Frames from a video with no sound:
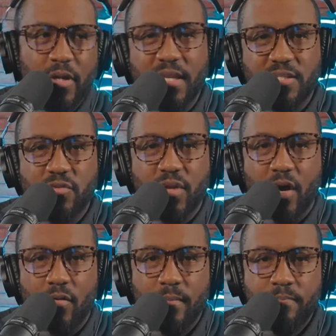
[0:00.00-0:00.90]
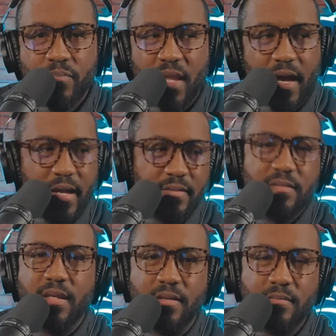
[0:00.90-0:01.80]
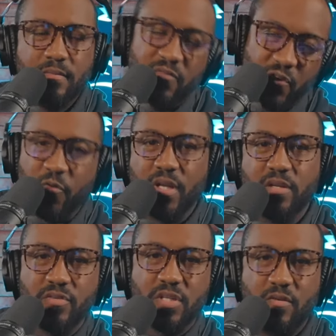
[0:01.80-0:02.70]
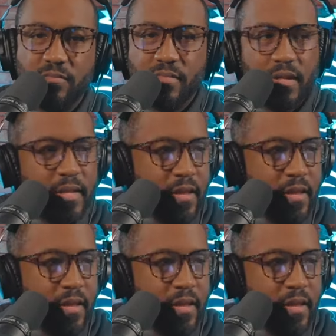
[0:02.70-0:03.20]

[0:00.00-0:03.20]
one that you know, uh, then feel free to do so